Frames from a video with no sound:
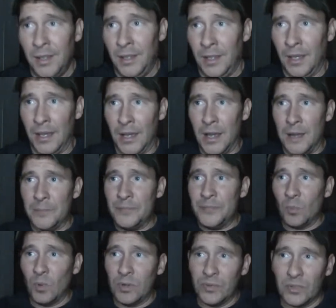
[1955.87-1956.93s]

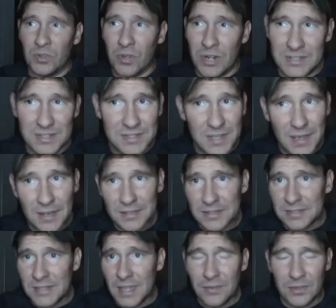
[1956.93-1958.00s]
One of the craziest
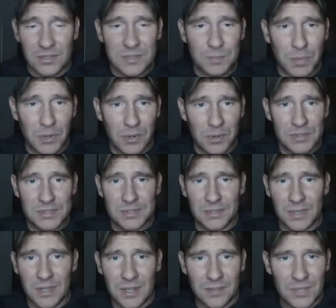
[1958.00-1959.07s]
houses I ever experienced,
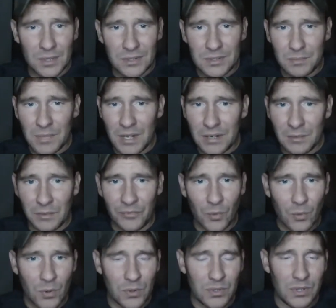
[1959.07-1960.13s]
I talked about it
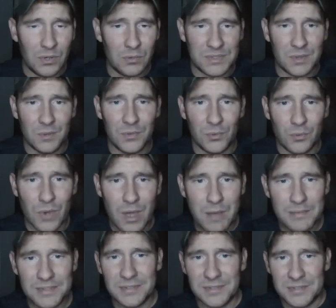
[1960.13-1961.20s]
before on here, was called the
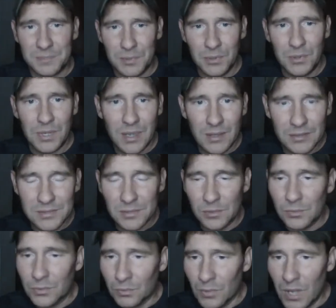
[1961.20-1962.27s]
Robinson Spook House
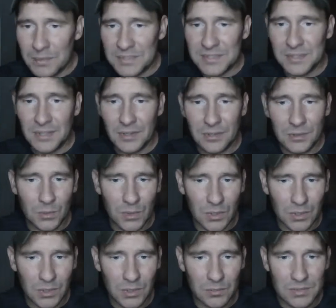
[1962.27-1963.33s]
over in Robinson,
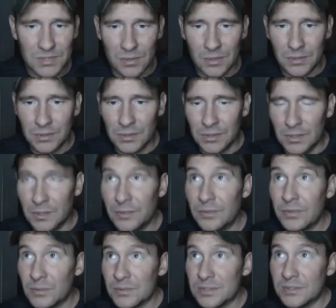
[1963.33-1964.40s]
Illinois. It was on, I
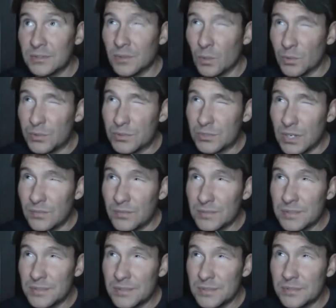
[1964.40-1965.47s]
think it was North
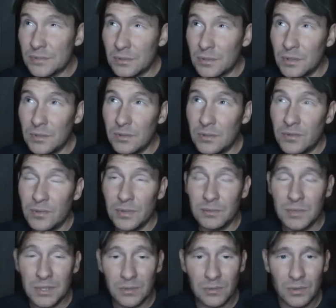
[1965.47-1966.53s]
Jefferson Street, if I'm
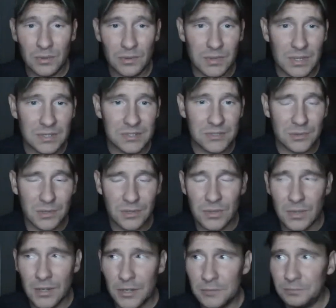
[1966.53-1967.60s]
not wrong, on that street
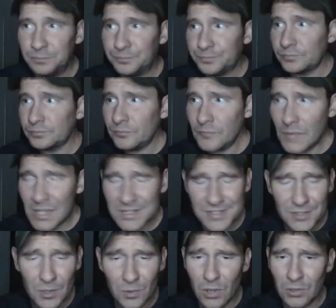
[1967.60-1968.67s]
there. It's
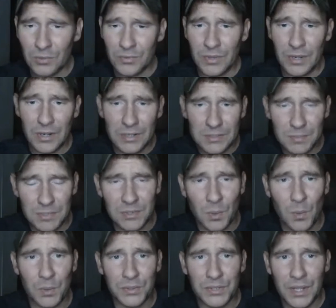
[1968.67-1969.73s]
no longer there. It's been
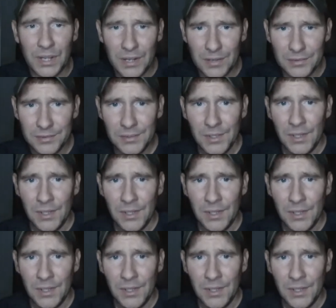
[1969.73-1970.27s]
torn down.